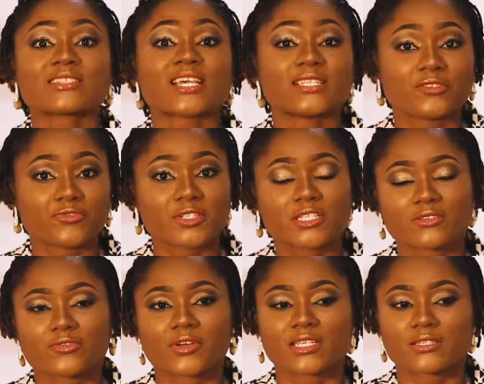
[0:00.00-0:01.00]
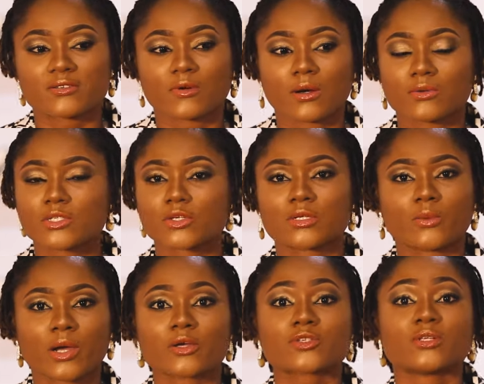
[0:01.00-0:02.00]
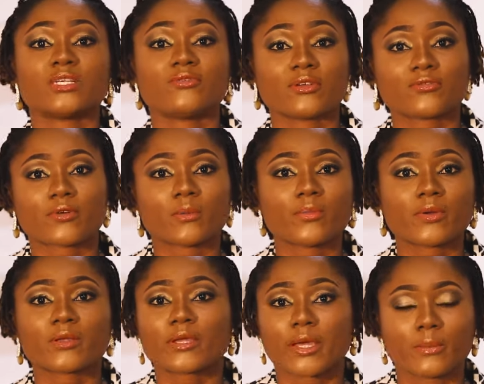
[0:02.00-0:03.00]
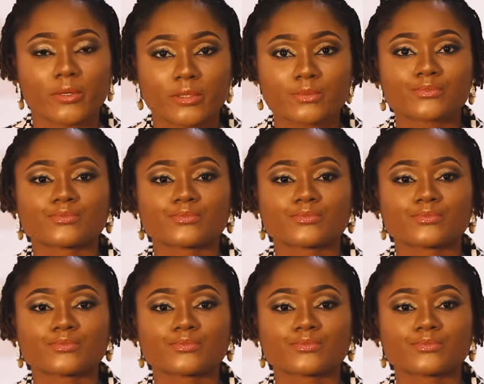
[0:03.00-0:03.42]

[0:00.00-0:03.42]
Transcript: attend the fishing festival. So they were also leaving from Birinkebi